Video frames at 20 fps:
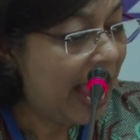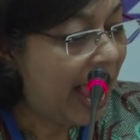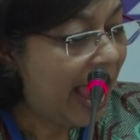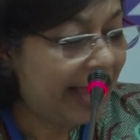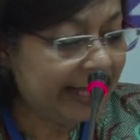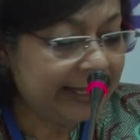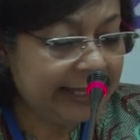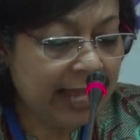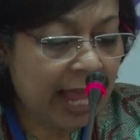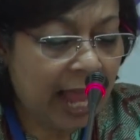
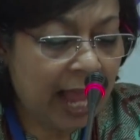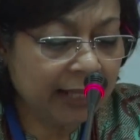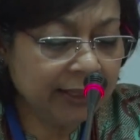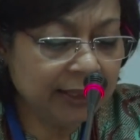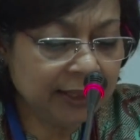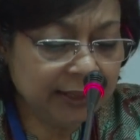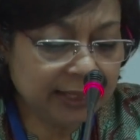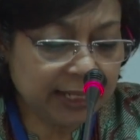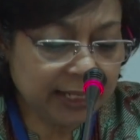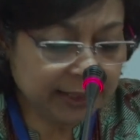And the
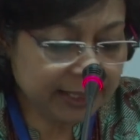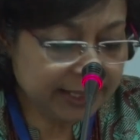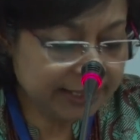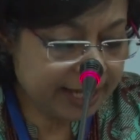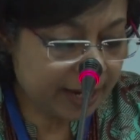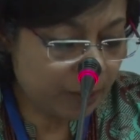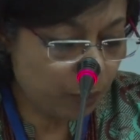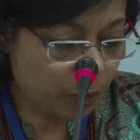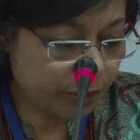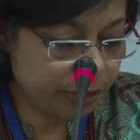other thing that
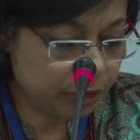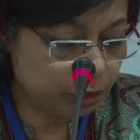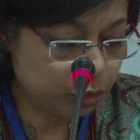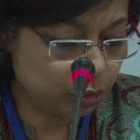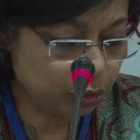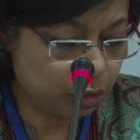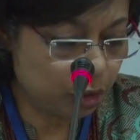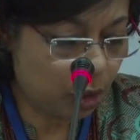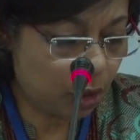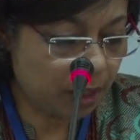I wanted to
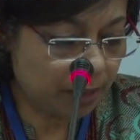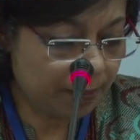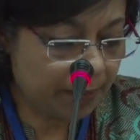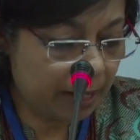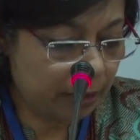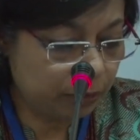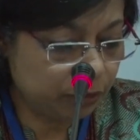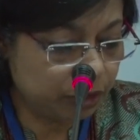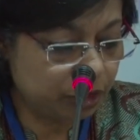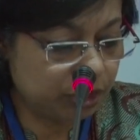talk
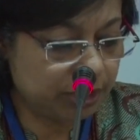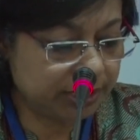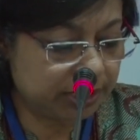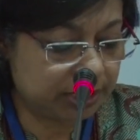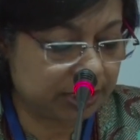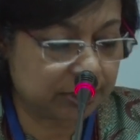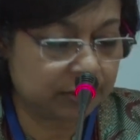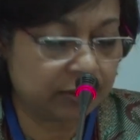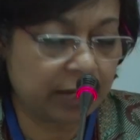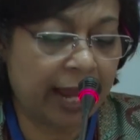about,
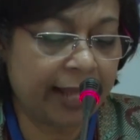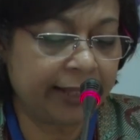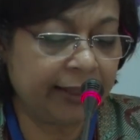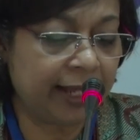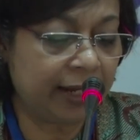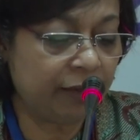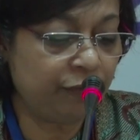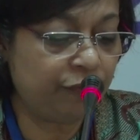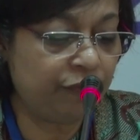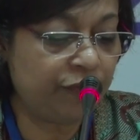just and
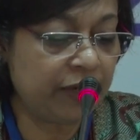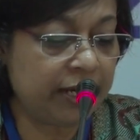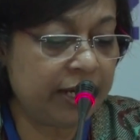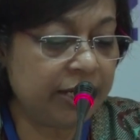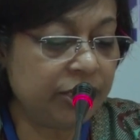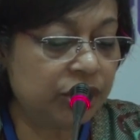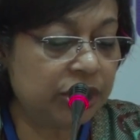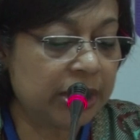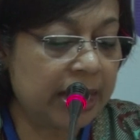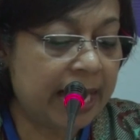then
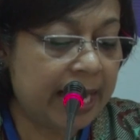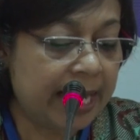finish,